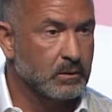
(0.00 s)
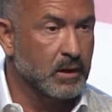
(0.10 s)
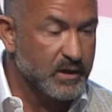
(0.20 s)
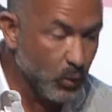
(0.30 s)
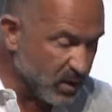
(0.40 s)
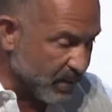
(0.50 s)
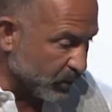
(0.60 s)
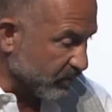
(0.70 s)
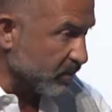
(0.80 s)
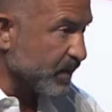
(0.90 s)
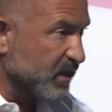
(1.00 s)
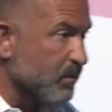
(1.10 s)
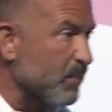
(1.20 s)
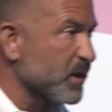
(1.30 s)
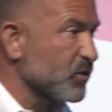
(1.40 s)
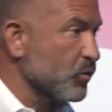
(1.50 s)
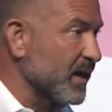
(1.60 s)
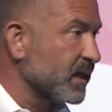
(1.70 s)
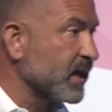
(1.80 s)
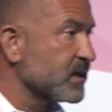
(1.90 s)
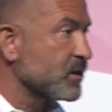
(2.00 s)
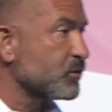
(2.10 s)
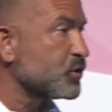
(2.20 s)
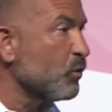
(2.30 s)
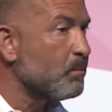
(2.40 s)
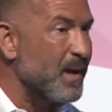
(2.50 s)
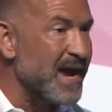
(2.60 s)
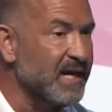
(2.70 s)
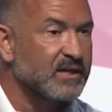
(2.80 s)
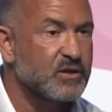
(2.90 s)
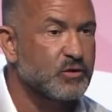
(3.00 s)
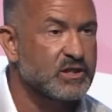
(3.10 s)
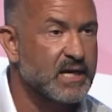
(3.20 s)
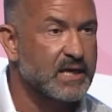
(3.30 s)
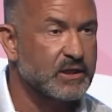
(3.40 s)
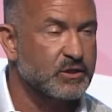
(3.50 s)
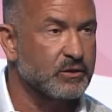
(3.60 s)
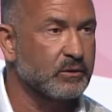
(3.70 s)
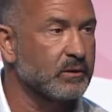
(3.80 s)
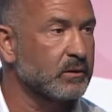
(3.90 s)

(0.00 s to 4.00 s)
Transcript: and you want to bend over and pick them up, but you recognize that there's no bank that you can take it to,